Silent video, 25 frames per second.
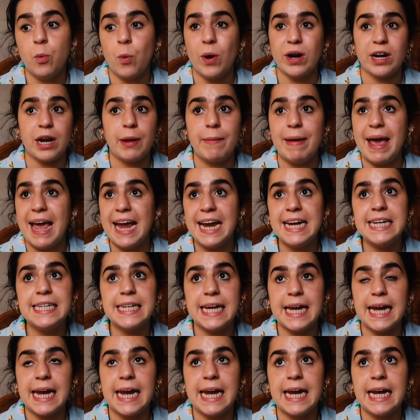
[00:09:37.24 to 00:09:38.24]
when I'm
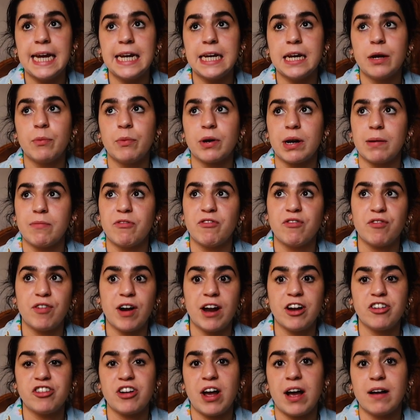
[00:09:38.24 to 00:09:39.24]
18, when I'm
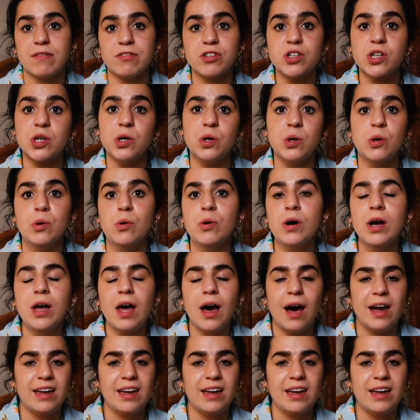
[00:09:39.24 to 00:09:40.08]
fresh out of school.